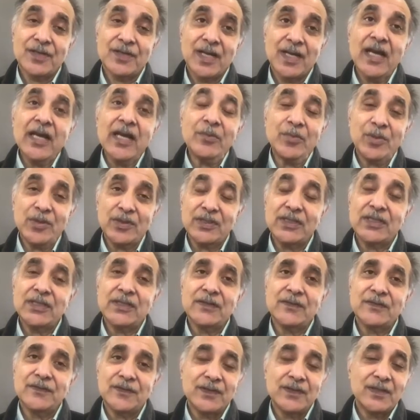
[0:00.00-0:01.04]
I
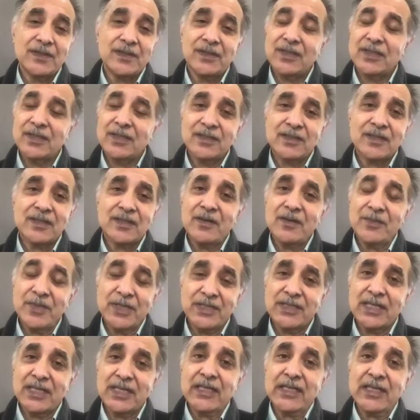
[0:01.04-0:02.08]
believe, in the coming
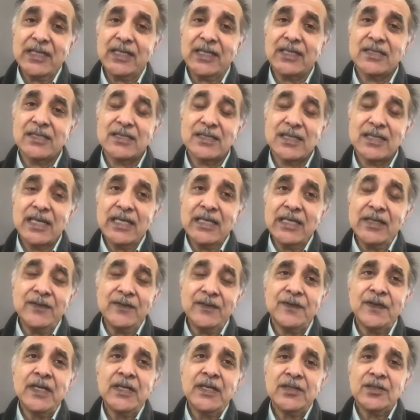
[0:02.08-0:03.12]
decades. And if
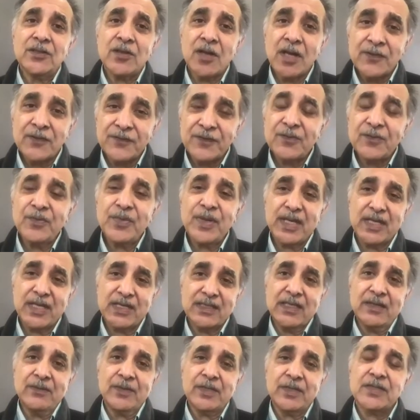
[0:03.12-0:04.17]
not from
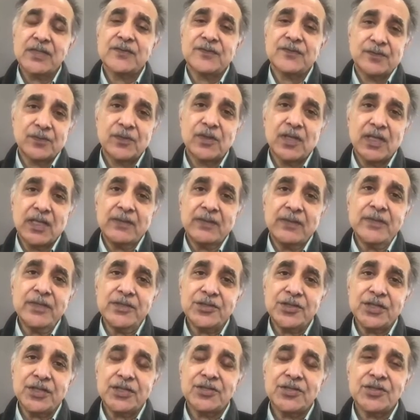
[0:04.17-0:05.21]
pandemics, from climate
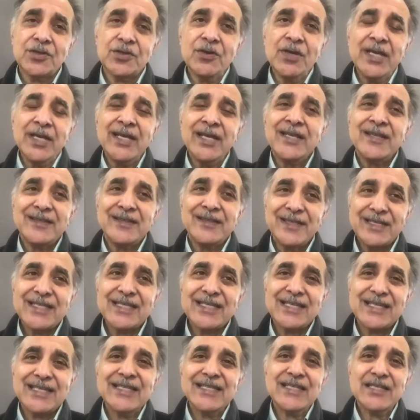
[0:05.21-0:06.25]
change. So this
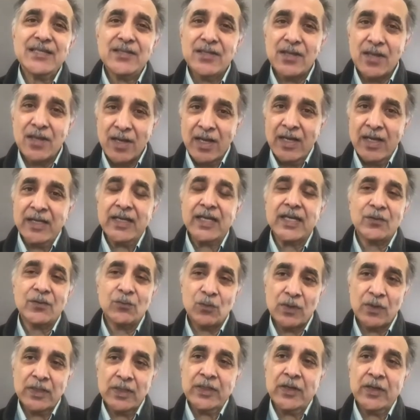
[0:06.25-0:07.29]
is not a
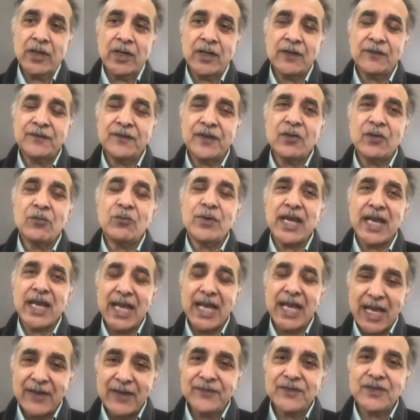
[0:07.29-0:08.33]
one-off, and we
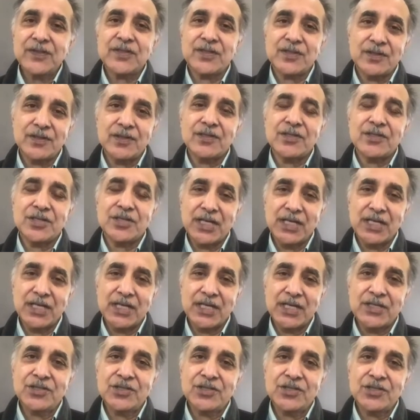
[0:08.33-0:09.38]
have to start
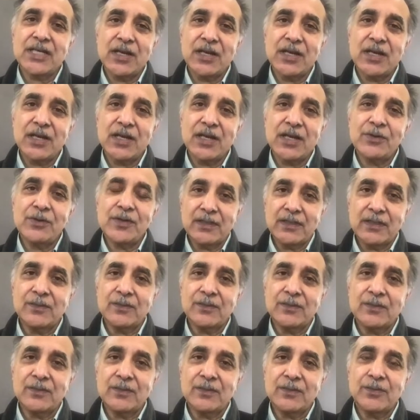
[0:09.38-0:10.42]
changing how we
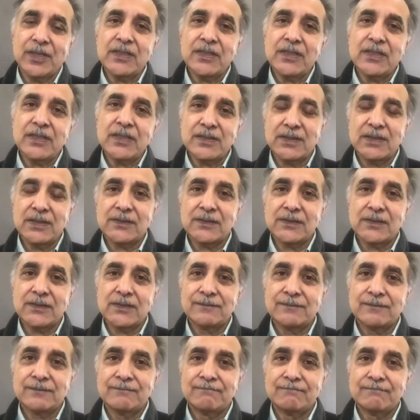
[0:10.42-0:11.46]
think about these
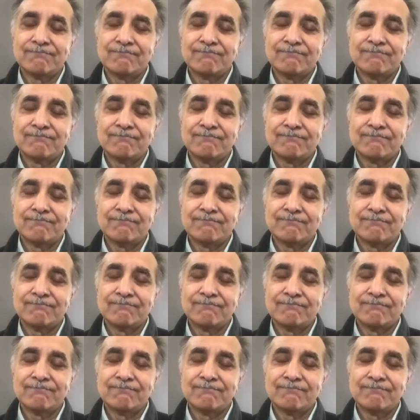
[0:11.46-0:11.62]
things.